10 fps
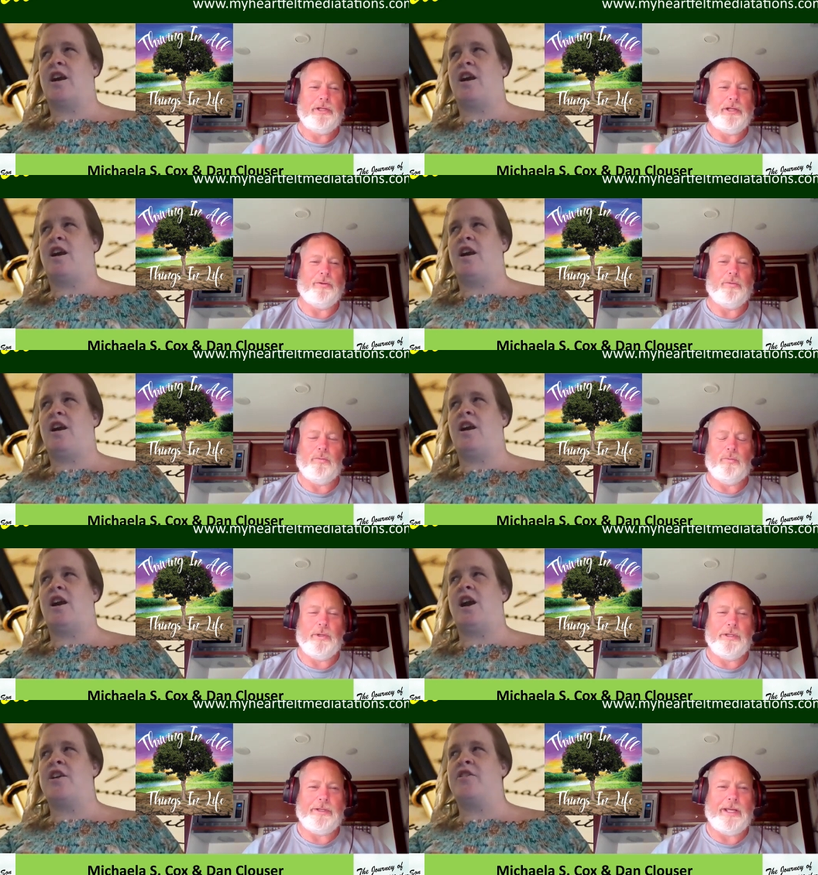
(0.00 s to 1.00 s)
Speaker 1: you know,
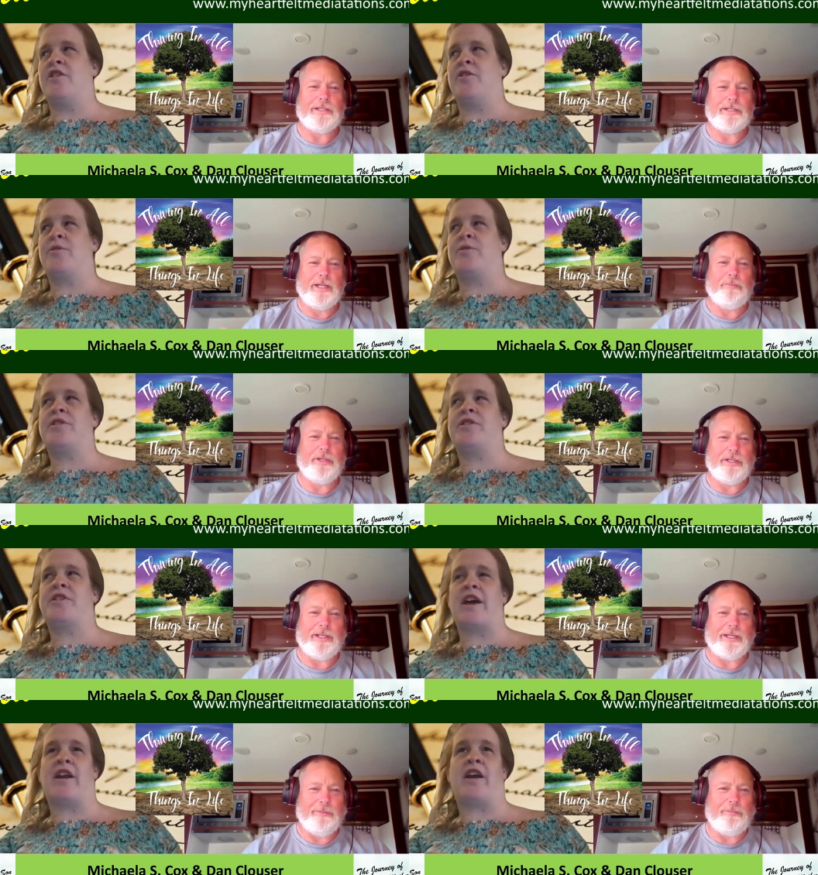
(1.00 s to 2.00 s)
when you get something
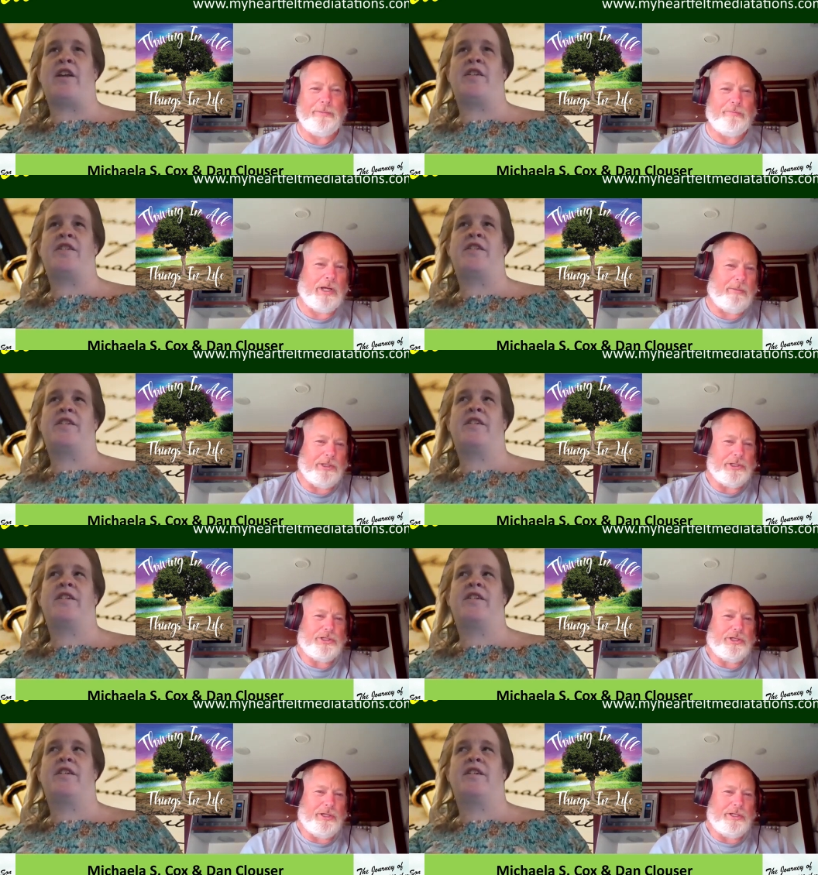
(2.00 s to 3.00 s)
that can be
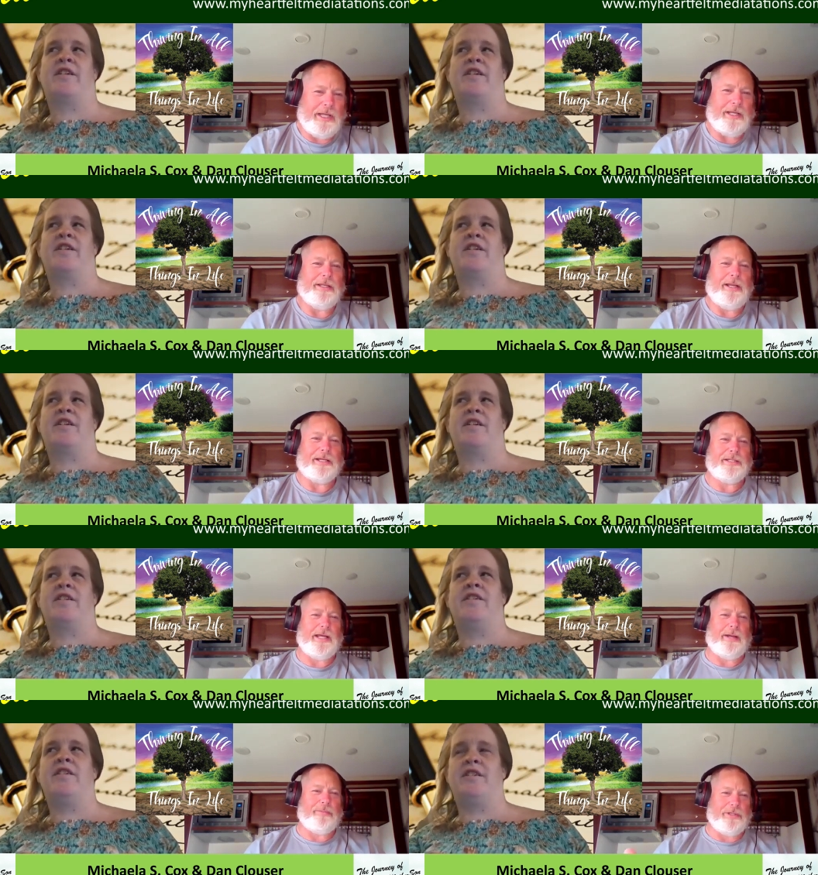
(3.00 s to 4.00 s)
published, take the next
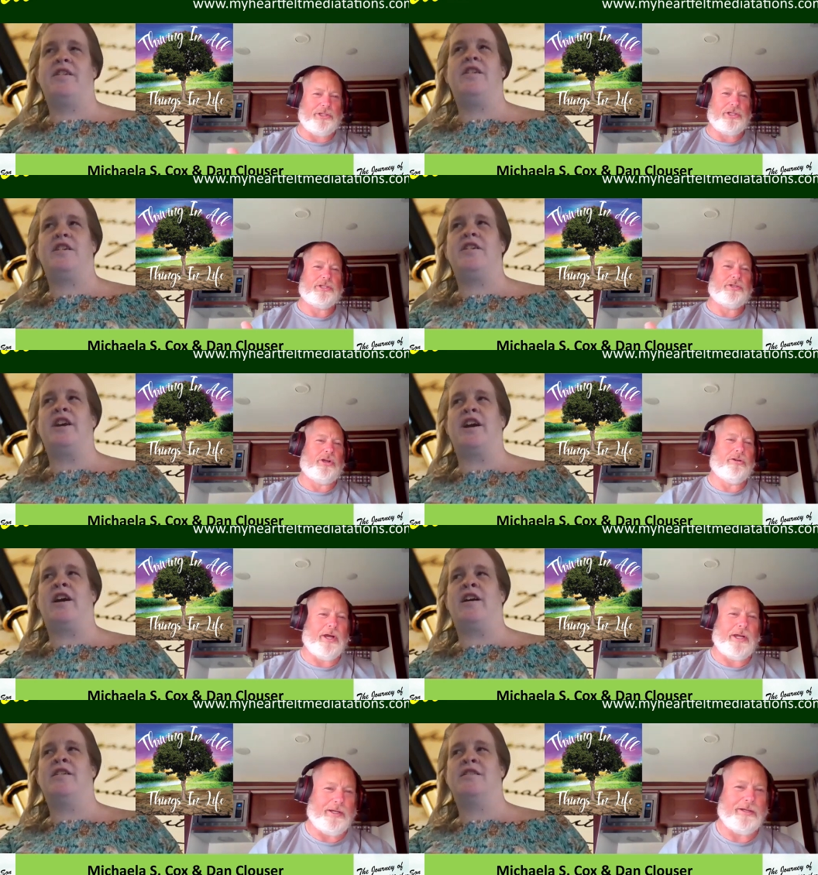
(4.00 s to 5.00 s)
step, but just start yeah.
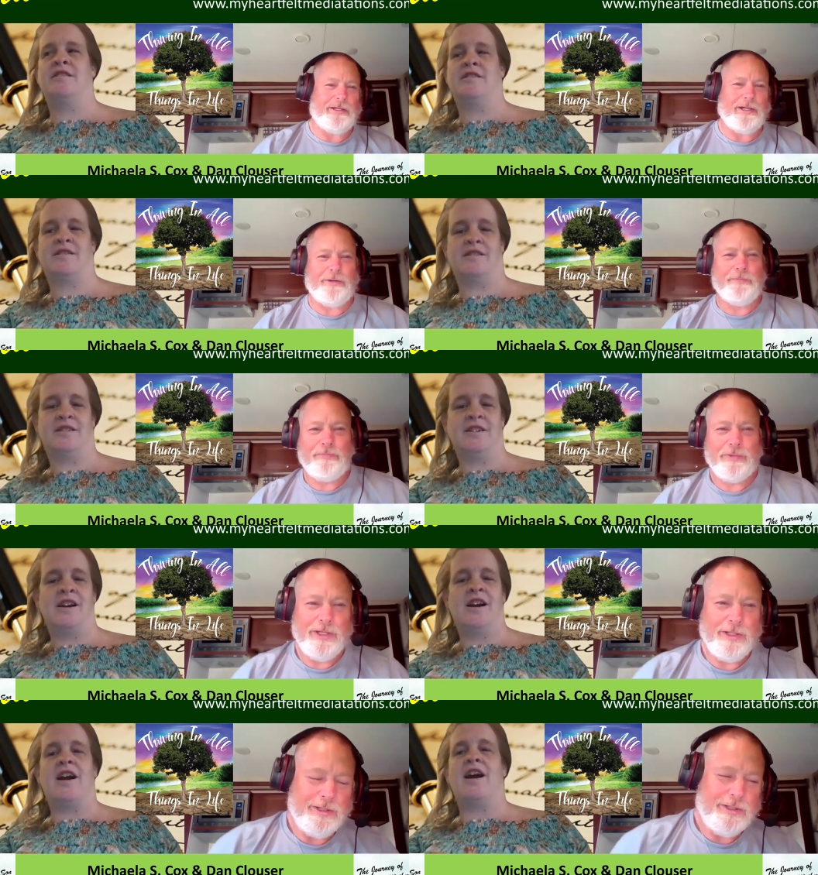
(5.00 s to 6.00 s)
writing. You know,
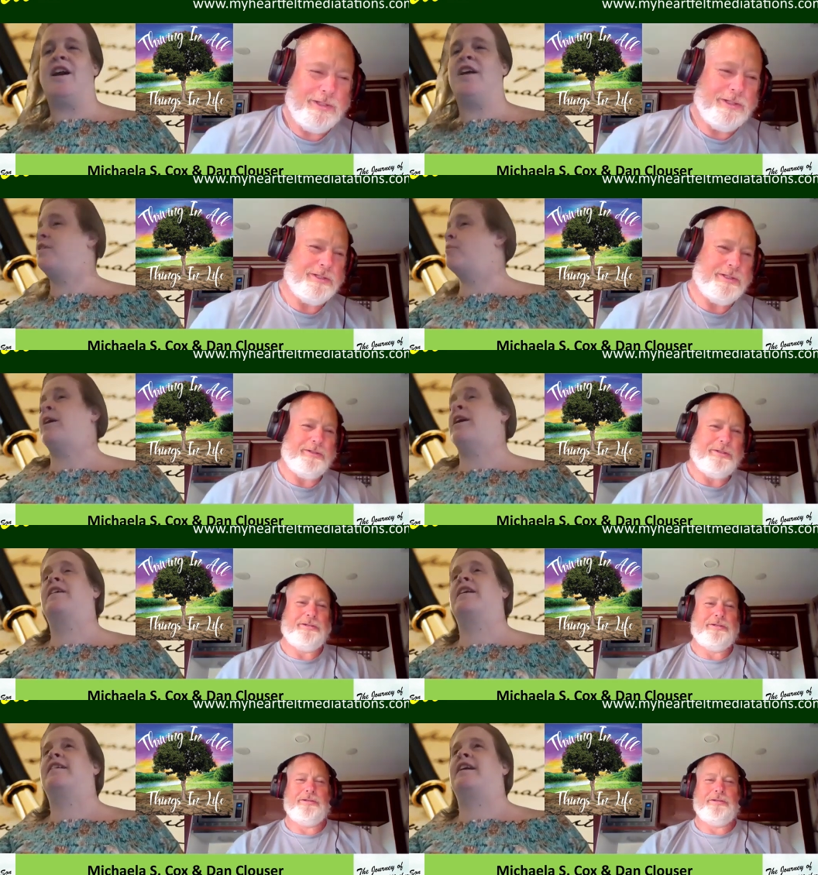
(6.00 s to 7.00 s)
Speaker 2: that's the so. main
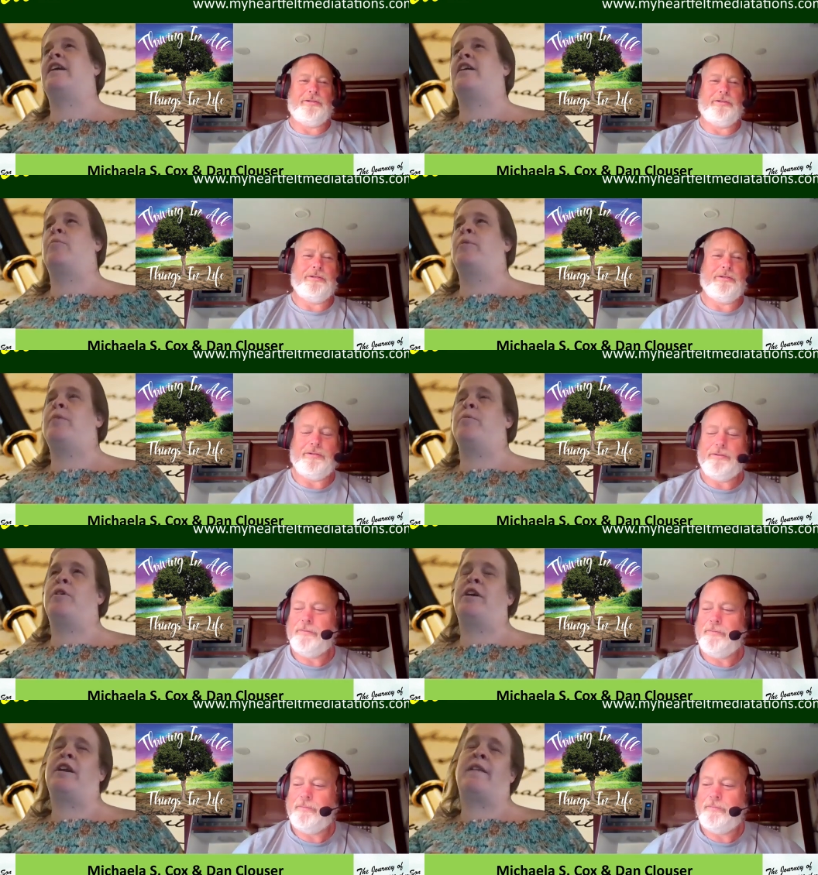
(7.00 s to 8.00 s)
thing is doing it on paper
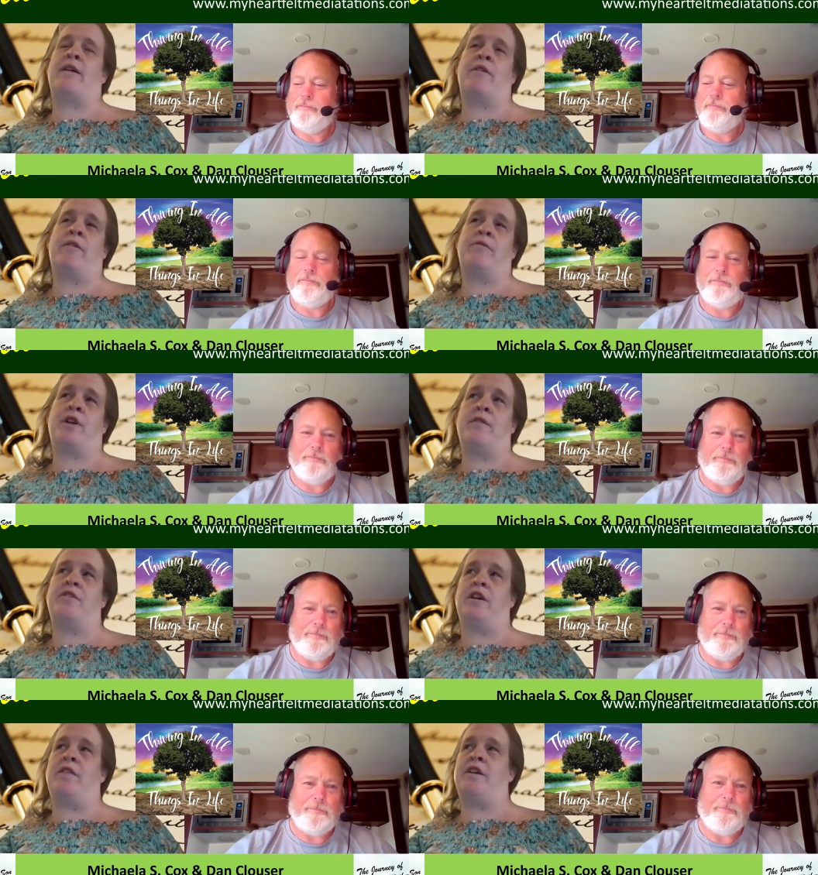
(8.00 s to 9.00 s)
and getting that rough draft
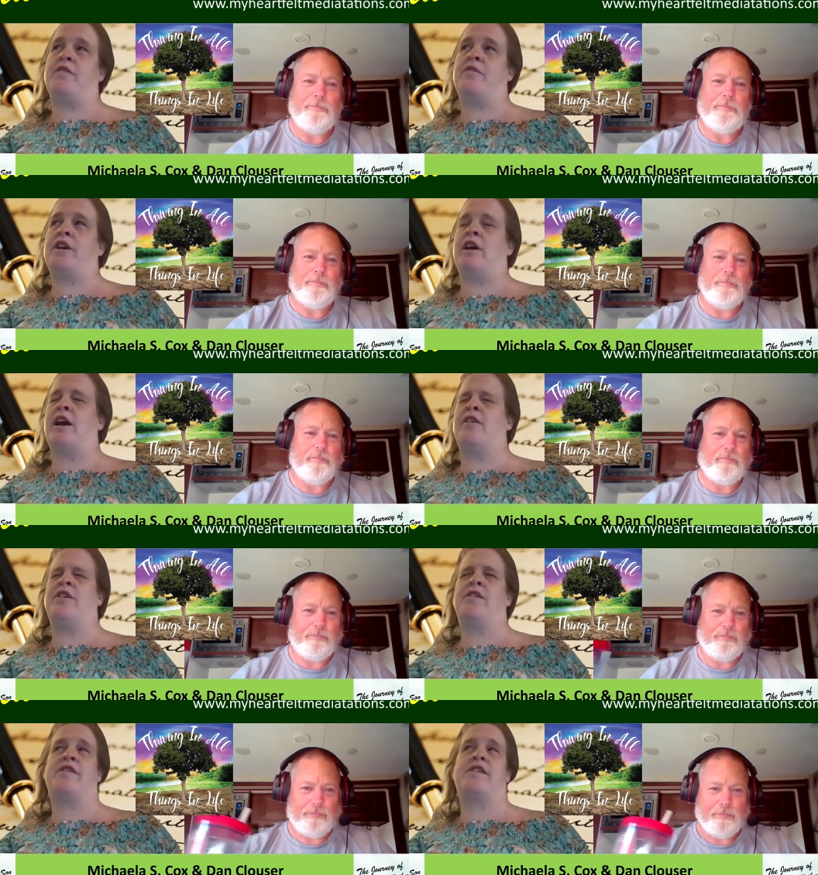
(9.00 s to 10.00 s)
done. Then you can figure out. I don't
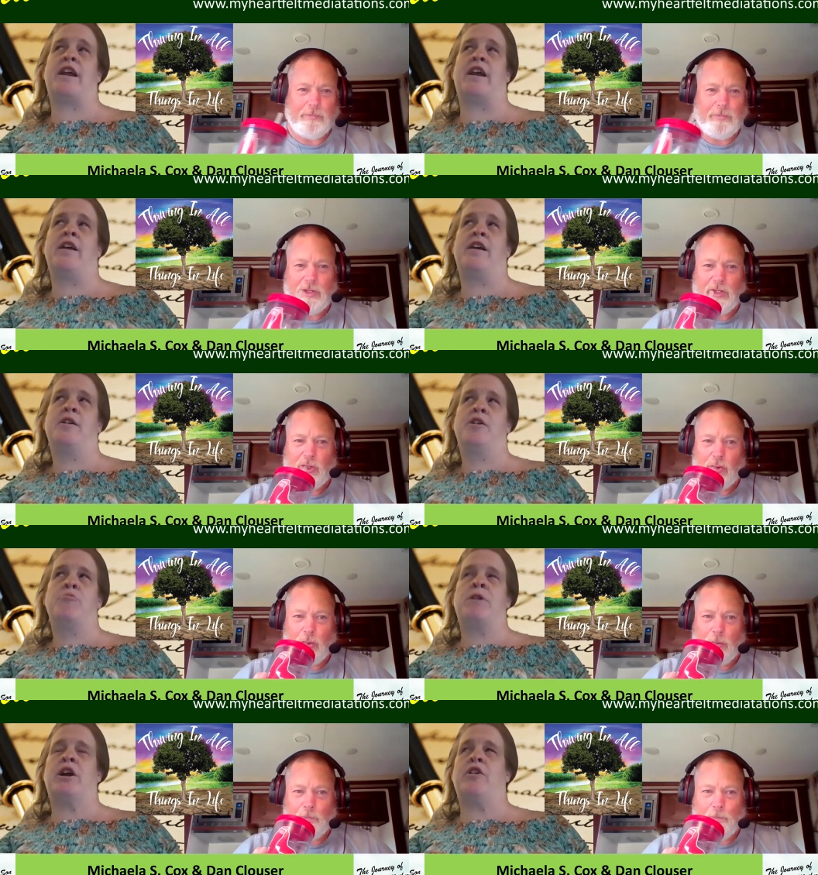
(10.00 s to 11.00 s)
know who said it,
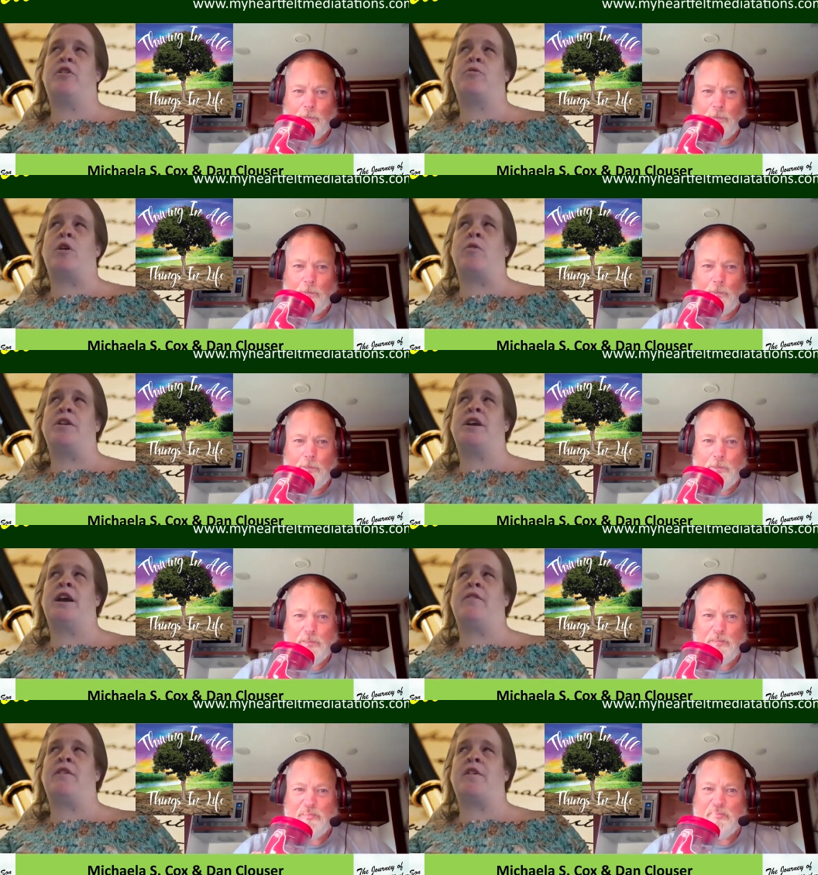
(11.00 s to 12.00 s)
but I heard a quote one time that